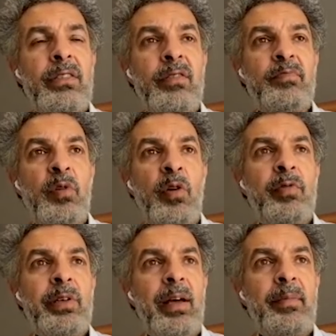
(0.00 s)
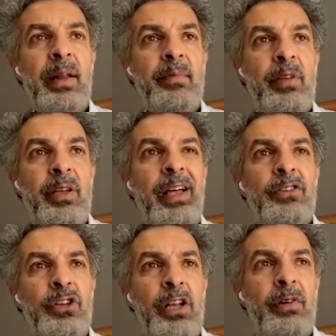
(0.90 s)
the movement, I mean, you
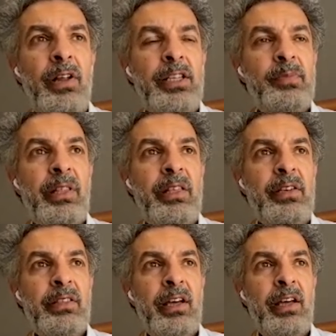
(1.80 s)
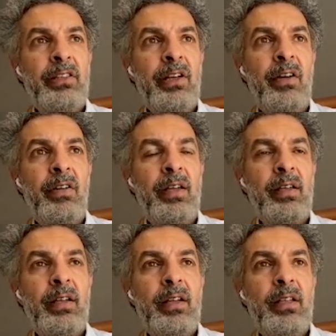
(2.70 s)
can't generalize, but I think the
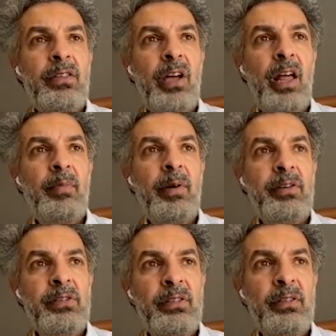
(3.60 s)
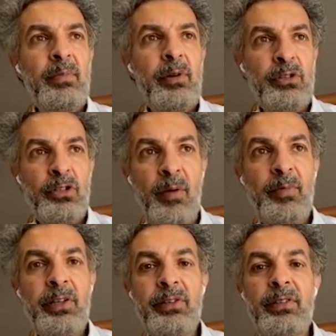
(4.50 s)
Kandahari Taliban are still the most
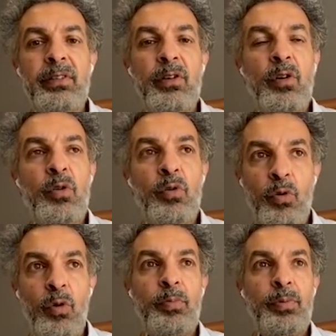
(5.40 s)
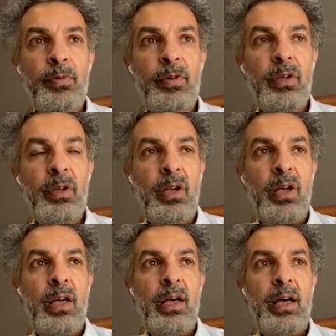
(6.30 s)
dominant group.
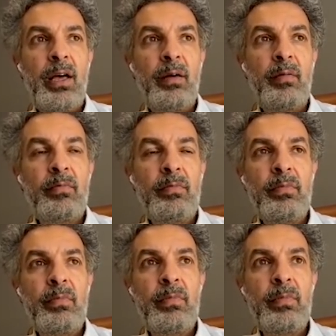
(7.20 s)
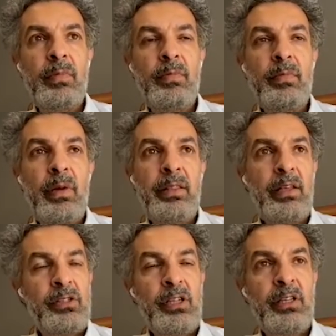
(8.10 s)
And
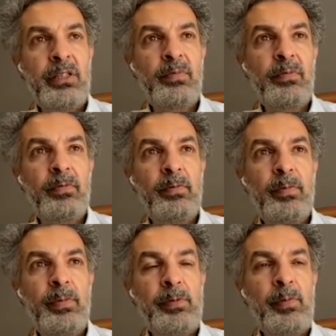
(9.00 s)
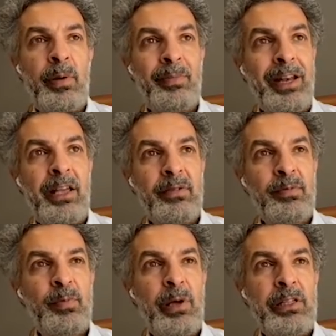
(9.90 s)
they're seen as, by many,
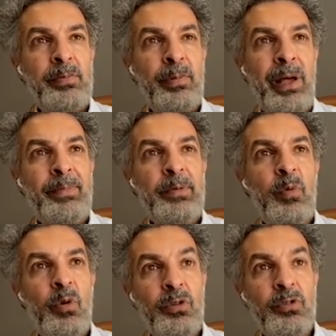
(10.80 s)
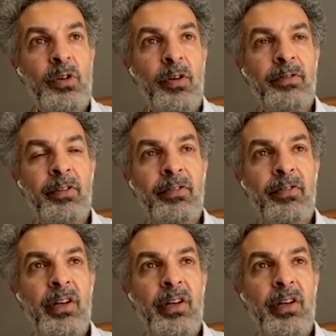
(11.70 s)
as perhaps more conservative,